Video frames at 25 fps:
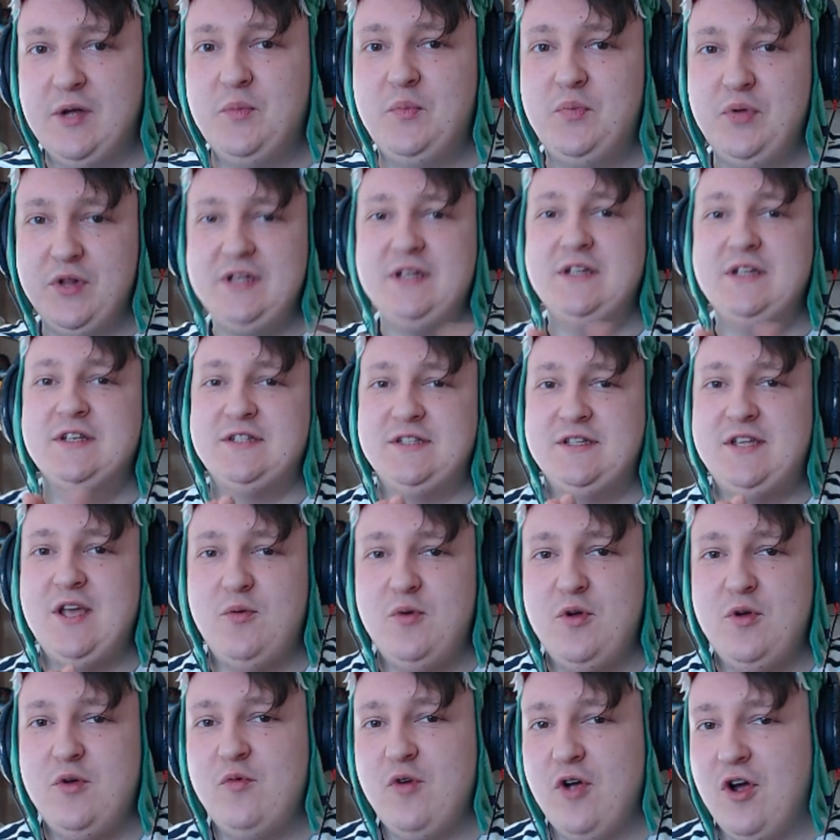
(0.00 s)
Please
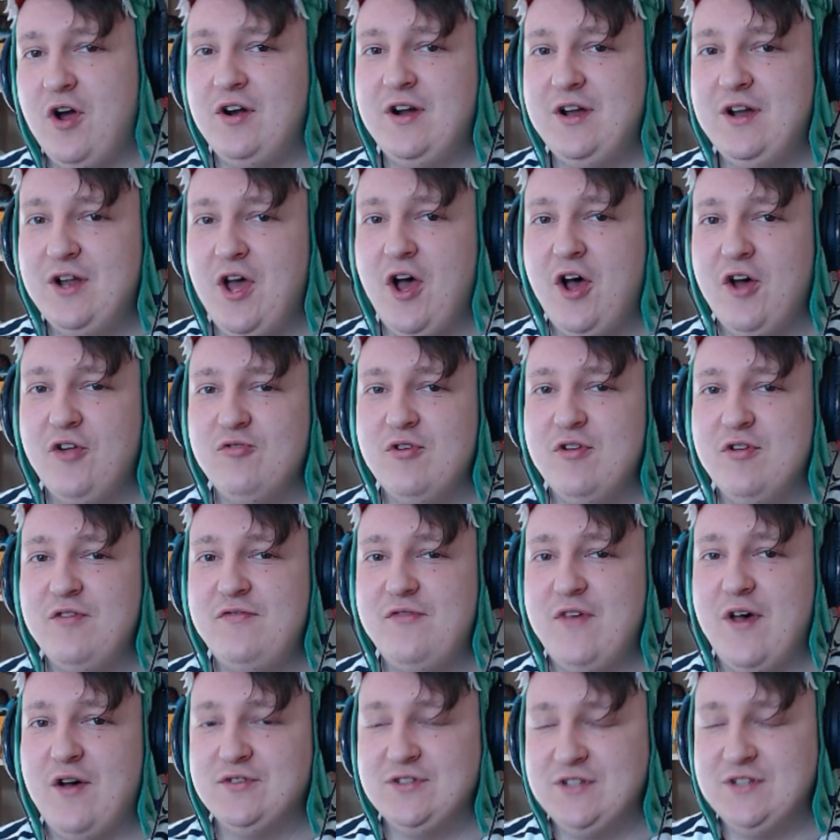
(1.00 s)
tell me we are at
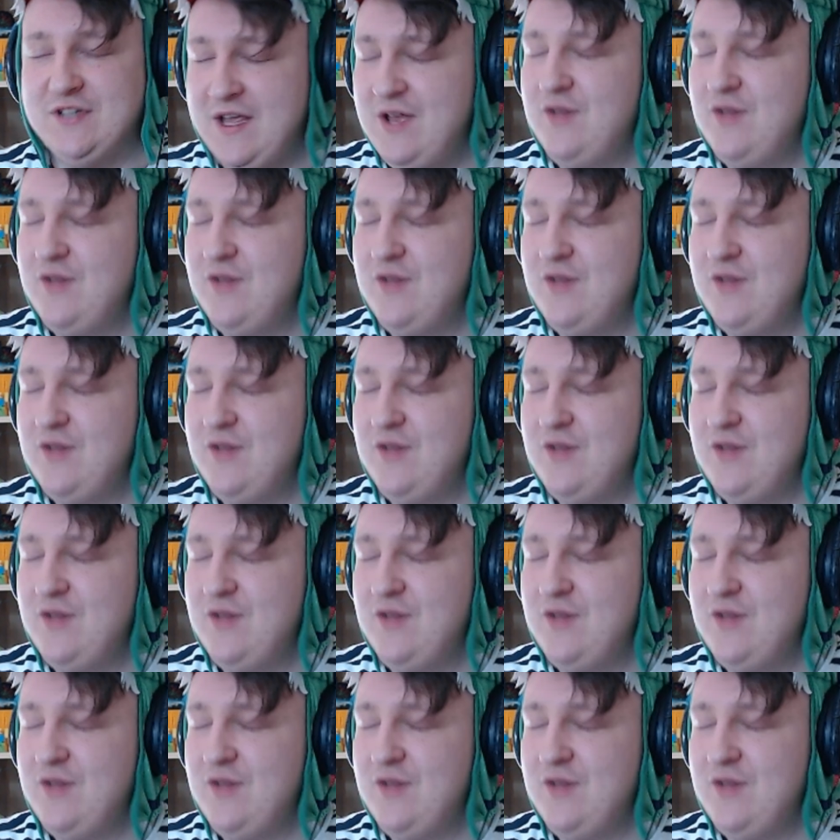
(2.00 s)
100,000.